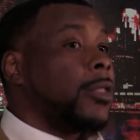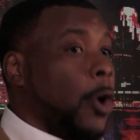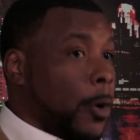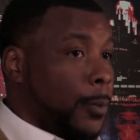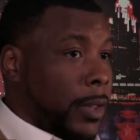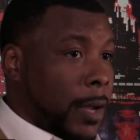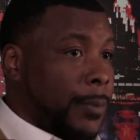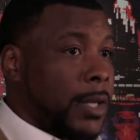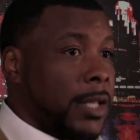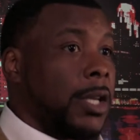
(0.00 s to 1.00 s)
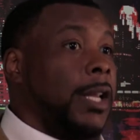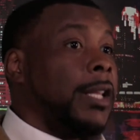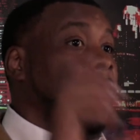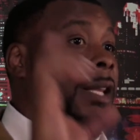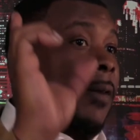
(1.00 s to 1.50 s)
Third lien position,
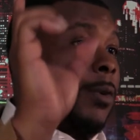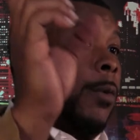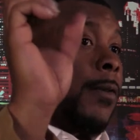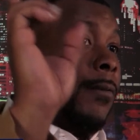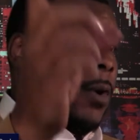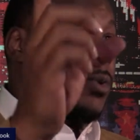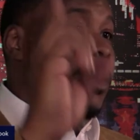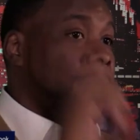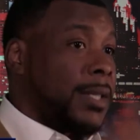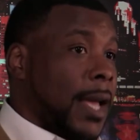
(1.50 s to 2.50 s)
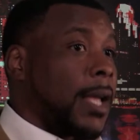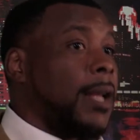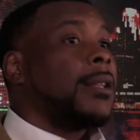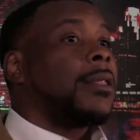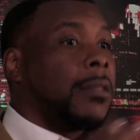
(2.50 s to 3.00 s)
anything left over from first and
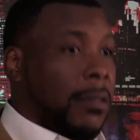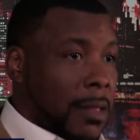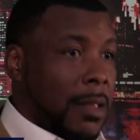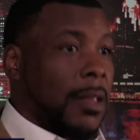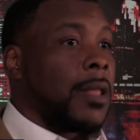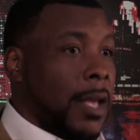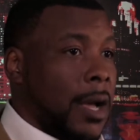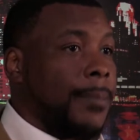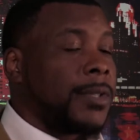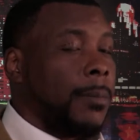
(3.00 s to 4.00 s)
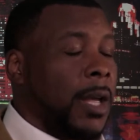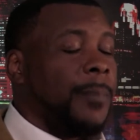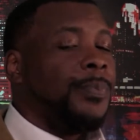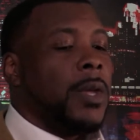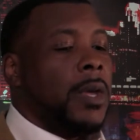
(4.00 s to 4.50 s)
second, then comes to
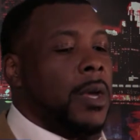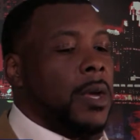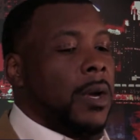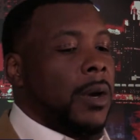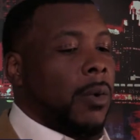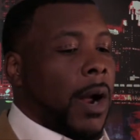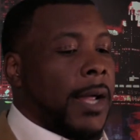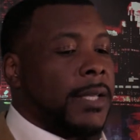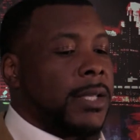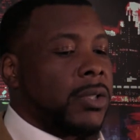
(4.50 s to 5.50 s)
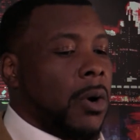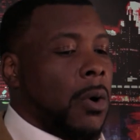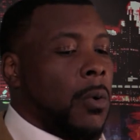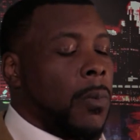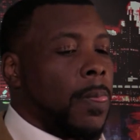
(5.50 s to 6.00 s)
me, right?
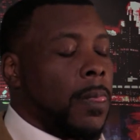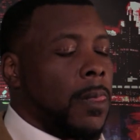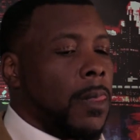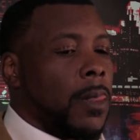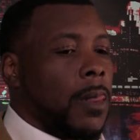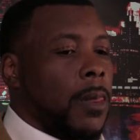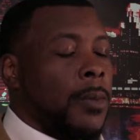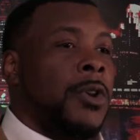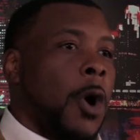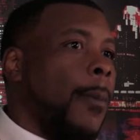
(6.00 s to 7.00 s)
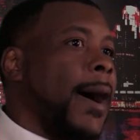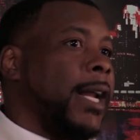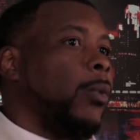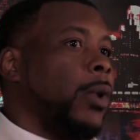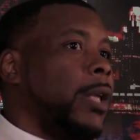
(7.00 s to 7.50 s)
So
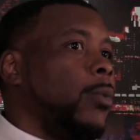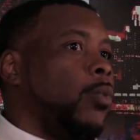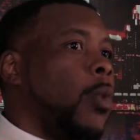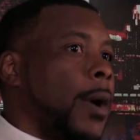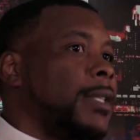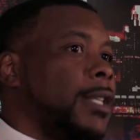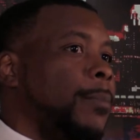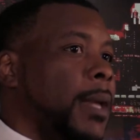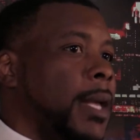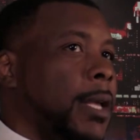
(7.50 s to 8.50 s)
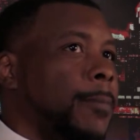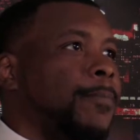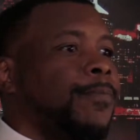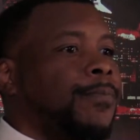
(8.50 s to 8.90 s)
nobody really wants to be